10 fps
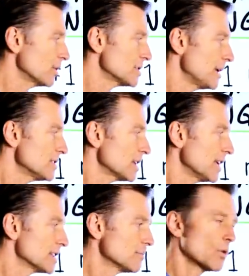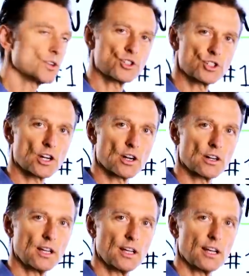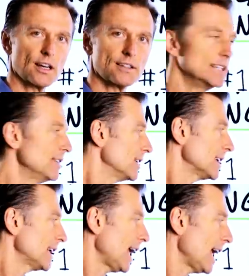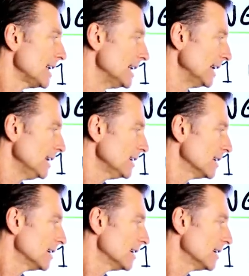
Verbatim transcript: which basically has more sugar than even candy,